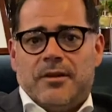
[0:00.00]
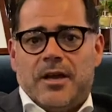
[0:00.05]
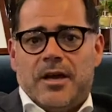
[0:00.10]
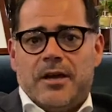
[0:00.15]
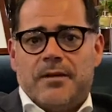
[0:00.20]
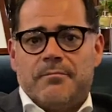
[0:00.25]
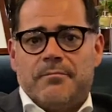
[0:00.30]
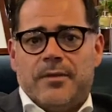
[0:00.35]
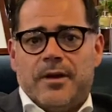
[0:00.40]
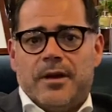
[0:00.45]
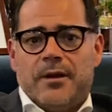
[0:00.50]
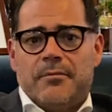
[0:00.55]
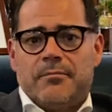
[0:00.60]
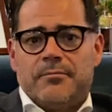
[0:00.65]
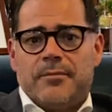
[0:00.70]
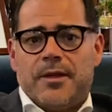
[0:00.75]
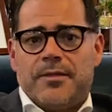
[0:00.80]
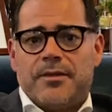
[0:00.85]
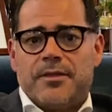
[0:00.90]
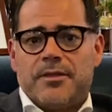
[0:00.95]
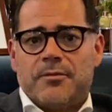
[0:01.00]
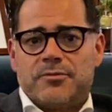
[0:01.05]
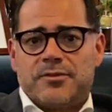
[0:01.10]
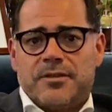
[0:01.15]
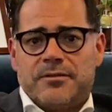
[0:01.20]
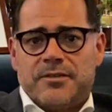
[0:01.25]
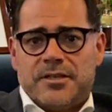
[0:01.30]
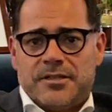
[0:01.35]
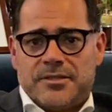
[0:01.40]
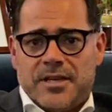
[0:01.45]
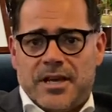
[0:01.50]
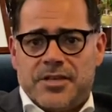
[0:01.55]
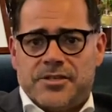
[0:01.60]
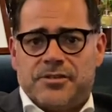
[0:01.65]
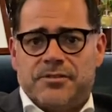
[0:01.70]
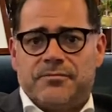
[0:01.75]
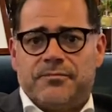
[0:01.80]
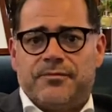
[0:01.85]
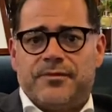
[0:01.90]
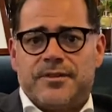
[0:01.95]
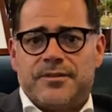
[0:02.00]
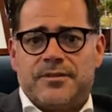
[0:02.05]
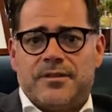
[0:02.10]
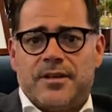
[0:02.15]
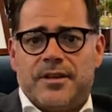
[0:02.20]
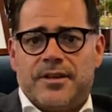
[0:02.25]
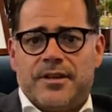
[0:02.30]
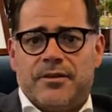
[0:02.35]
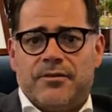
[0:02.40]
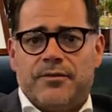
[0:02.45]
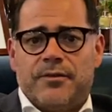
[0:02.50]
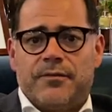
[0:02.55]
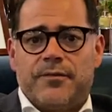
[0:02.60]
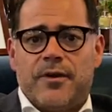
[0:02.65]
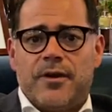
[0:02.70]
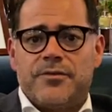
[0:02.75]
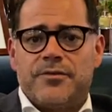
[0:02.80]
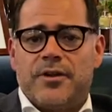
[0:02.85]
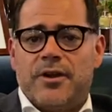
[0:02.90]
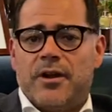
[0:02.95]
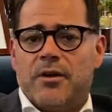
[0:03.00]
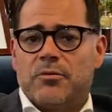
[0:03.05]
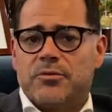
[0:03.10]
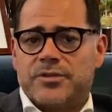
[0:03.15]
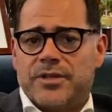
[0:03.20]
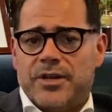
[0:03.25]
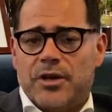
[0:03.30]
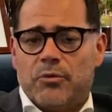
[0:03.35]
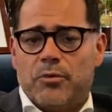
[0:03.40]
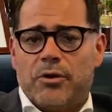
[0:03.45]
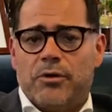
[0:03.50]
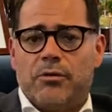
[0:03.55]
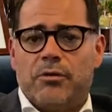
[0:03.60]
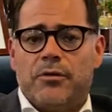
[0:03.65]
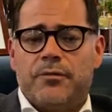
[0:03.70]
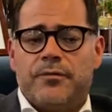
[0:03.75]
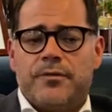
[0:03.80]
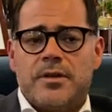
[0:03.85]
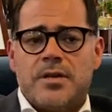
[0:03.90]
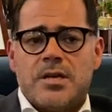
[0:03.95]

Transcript: I think there was a dictation facility on the phone that I was unaware of.